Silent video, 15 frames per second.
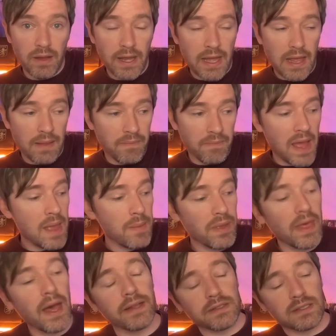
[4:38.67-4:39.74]
And maybe
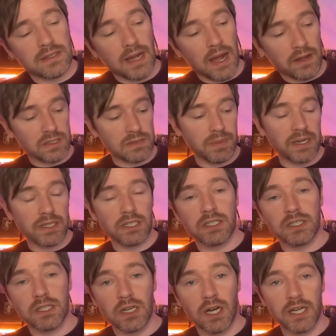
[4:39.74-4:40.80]
that's down to
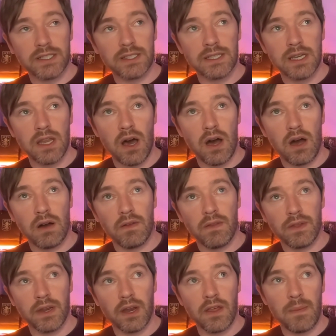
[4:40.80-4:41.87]
Manchester United not,
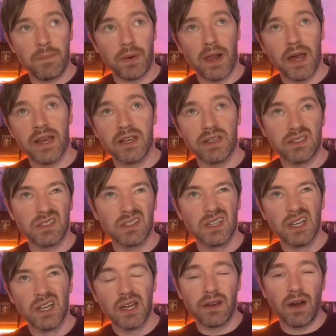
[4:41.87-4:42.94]
their players
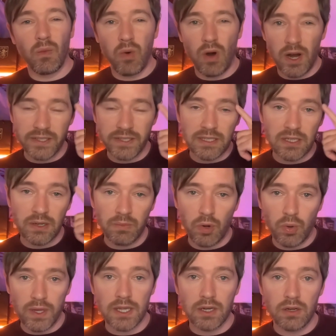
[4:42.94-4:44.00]
not wising up
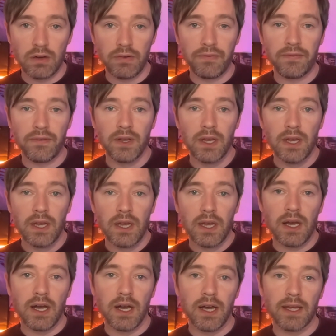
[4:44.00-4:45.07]
quick enough,
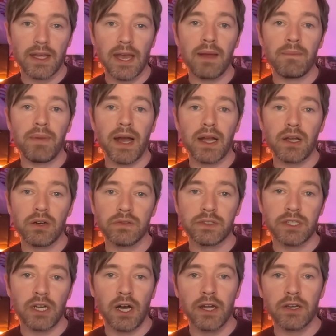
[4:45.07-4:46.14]
getting back on
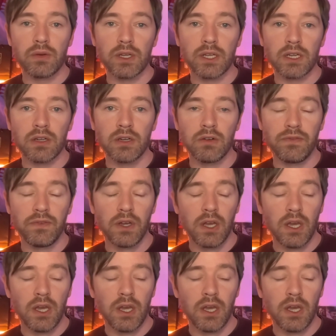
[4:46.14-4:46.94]
side quick enough.